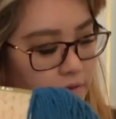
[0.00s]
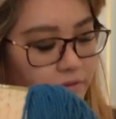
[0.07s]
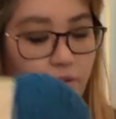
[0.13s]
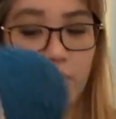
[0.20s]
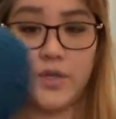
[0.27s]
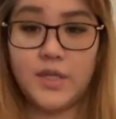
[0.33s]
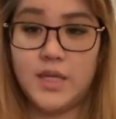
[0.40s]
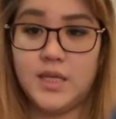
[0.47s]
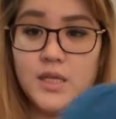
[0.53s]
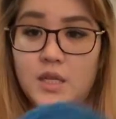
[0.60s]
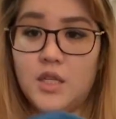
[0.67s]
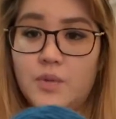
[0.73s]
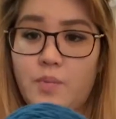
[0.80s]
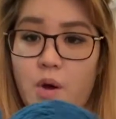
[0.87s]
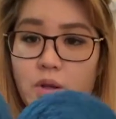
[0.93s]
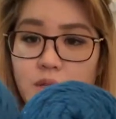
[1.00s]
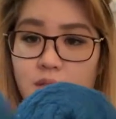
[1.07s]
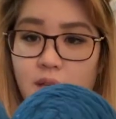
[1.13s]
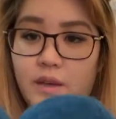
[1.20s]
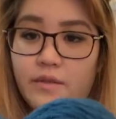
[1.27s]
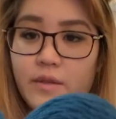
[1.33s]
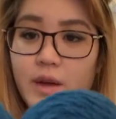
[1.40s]
the Four Seasons Spot
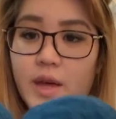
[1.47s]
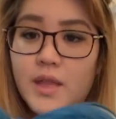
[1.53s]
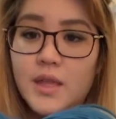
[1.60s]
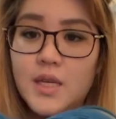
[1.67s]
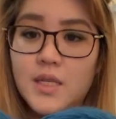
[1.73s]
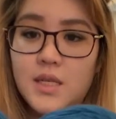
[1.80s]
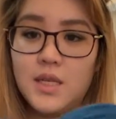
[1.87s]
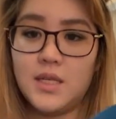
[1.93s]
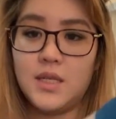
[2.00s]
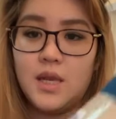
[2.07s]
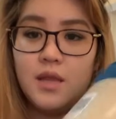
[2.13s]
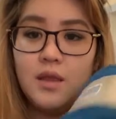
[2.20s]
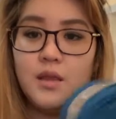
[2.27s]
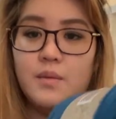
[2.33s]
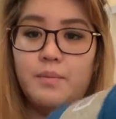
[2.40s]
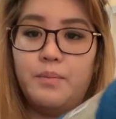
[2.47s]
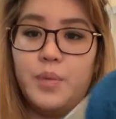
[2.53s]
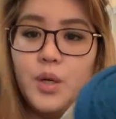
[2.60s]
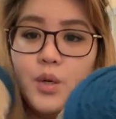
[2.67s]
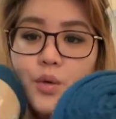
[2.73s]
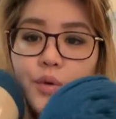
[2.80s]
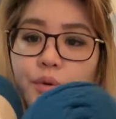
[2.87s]
Saver, and this is in the
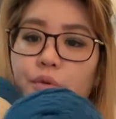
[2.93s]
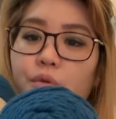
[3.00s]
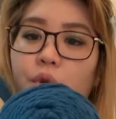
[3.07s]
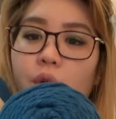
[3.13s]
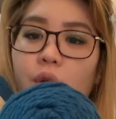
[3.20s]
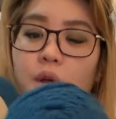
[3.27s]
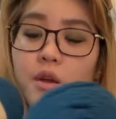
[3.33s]
blue